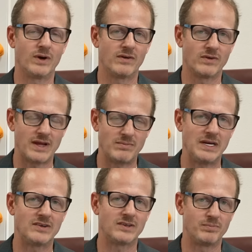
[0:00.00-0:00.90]
whatever that
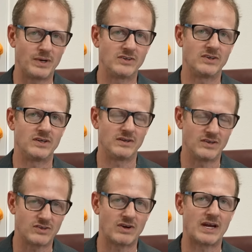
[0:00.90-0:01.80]
meets the budget and
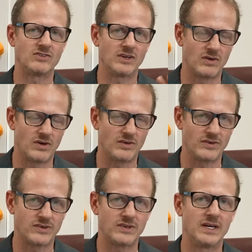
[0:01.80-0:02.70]
the strategy and all
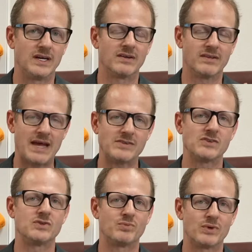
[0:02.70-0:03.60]
those things, that's
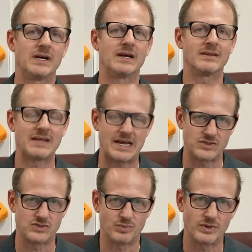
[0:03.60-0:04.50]
what you bring,
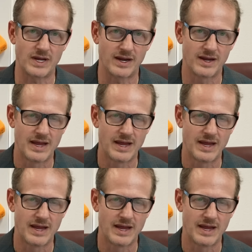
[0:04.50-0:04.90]
that's what you play.